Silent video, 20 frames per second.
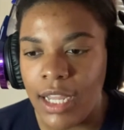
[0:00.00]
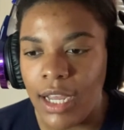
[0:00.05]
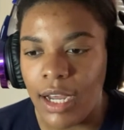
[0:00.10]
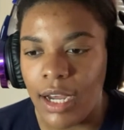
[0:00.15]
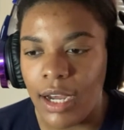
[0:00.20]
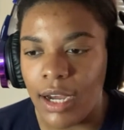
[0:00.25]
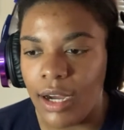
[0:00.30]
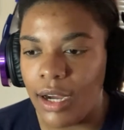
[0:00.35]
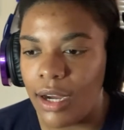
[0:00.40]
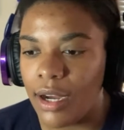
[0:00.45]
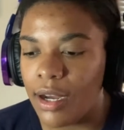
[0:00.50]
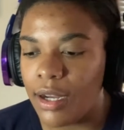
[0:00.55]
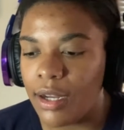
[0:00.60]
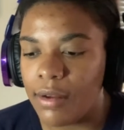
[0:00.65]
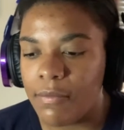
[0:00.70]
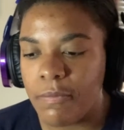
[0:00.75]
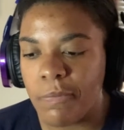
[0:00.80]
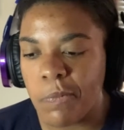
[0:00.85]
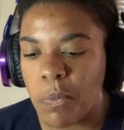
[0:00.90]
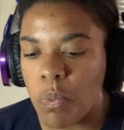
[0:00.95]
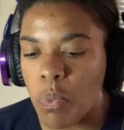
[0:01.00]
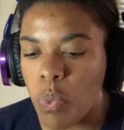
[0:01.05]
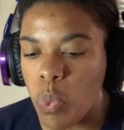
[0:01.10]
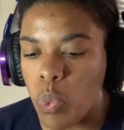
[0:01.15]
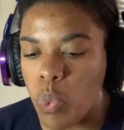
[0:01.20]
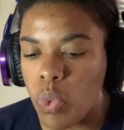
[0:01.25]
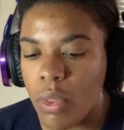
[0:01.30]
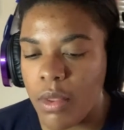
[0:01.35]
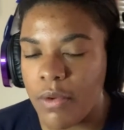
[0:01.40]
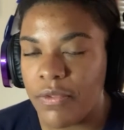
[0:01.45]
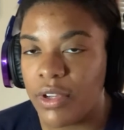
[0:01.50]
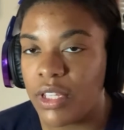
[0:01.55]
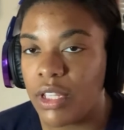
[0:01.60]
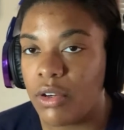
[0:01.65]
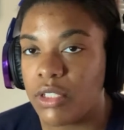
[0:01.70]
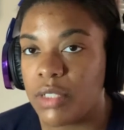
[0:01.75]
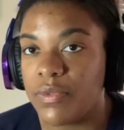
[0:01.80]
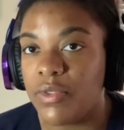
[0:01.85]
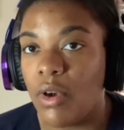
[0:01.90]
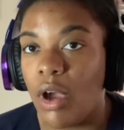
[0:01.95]
For
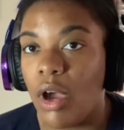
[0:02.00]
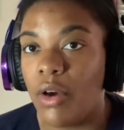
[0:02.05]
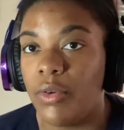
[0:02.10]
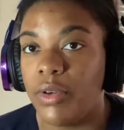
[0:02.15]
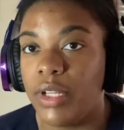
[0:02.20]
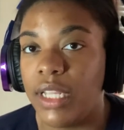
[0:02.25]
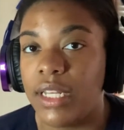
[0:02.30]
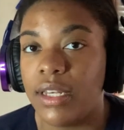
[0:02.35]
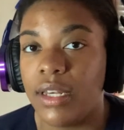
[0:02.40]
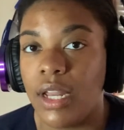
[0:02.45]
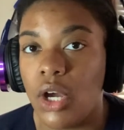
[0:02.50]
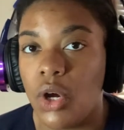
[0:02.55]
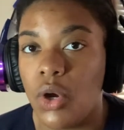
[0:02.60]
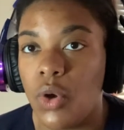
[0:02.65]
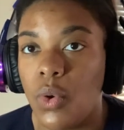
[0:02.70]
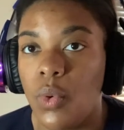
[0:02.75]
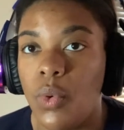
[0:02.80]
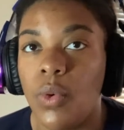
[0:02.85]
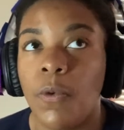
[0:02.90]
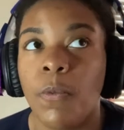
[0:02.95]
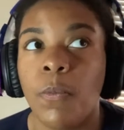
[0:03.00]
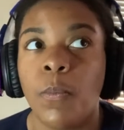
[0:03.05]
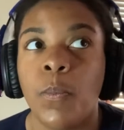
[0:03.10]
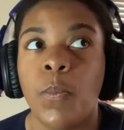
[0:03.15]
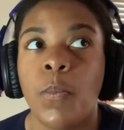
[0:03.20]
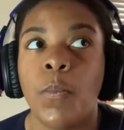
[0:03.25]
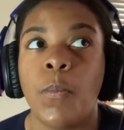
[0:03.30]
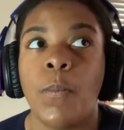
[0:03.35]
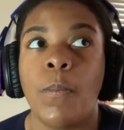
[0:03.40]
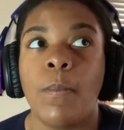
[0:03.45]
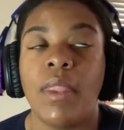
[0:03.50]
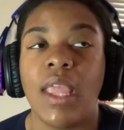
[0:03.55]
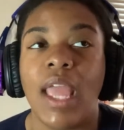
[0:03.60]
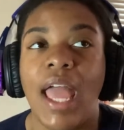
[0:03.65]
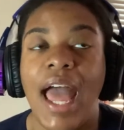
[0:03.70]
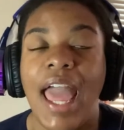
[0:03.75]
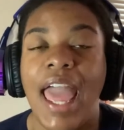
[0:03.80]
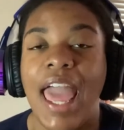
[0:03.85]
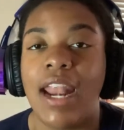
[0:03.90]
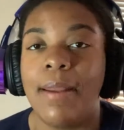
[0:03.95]
those of you all who didn't know,
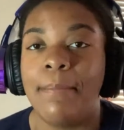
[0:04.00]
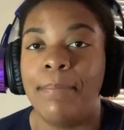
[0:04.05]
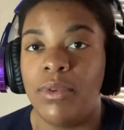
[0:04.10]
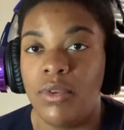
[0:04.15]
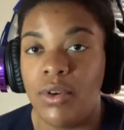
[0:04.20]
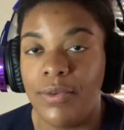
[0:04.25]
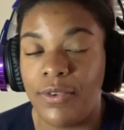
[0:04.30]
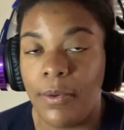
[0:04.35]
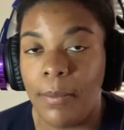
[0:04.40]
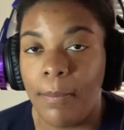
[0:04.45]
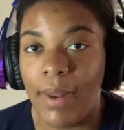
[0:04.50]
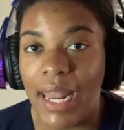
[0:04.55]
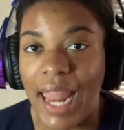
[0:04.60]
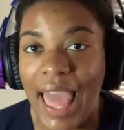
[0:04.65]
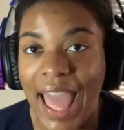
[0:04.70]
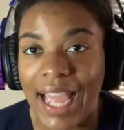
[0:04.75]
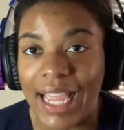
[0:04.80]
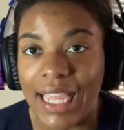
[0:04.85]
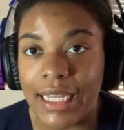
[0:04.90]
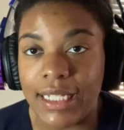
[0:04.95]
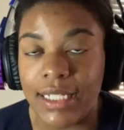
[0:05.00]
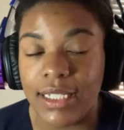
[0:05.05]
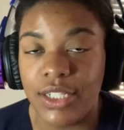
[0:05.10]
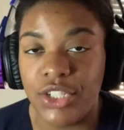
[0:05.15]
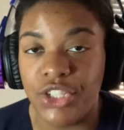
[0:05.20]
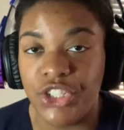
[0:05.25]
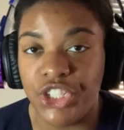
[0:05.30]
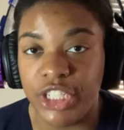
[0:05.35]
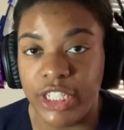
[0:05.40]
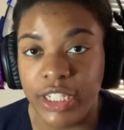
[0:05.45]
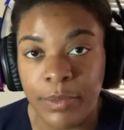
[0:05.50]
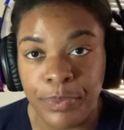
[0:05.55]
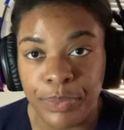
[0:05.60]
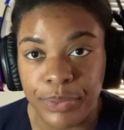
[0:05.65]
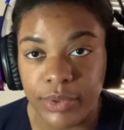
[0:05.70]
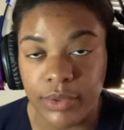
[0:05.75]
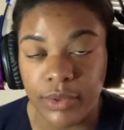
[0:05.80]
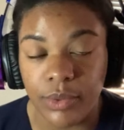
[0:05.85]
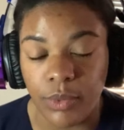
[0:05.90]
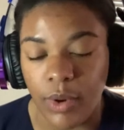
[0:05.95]
I had a beautiful black
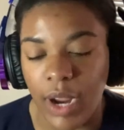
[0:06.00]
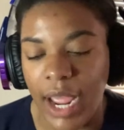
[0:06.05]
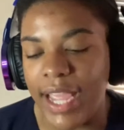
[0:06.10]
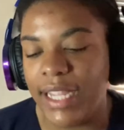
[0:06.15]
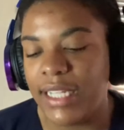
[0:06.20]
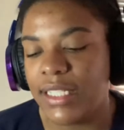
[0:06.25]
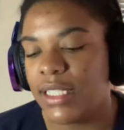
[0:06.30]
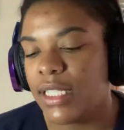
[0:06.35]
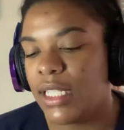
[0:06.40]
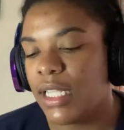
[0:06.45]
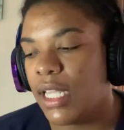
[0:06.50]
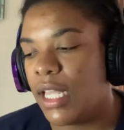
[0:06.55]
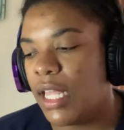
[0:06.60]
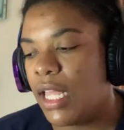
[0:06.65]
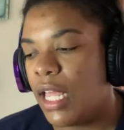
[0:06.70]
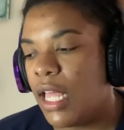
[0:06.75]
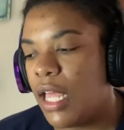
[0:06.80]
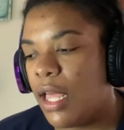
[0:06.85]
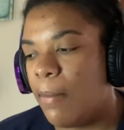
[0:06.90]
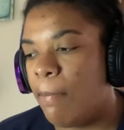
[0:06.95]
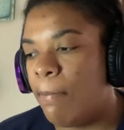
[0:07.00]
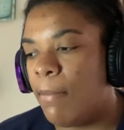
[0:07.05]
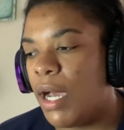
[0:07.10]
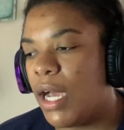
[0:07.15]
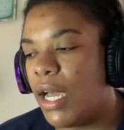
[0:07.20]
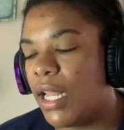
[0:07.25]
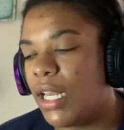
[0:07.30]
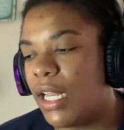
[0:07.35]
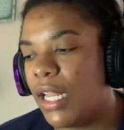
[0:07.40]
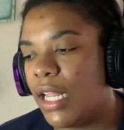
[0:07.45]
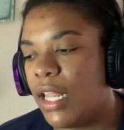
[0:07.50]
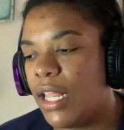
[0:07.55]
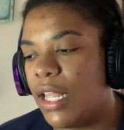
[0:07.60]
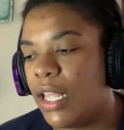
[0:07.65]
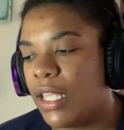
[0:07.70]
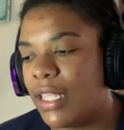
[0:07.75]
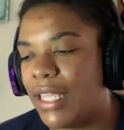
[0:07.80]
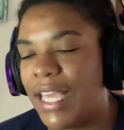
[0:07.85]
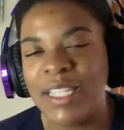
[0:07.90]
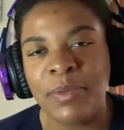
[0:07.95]
Jeep, right? But
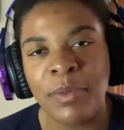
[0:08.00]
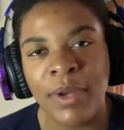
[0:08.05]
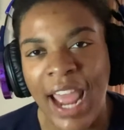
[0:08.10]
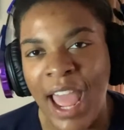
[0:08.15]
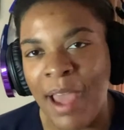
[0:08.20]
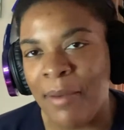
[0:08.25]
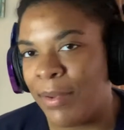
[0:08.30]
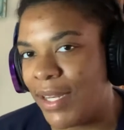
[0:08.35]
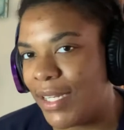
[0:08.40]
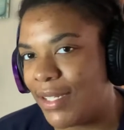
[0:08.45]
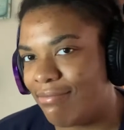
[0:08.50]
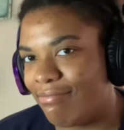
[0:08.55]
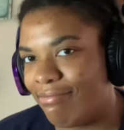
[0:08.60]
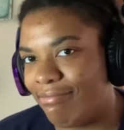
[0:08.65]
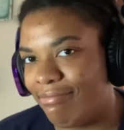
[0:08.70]
guess what happened?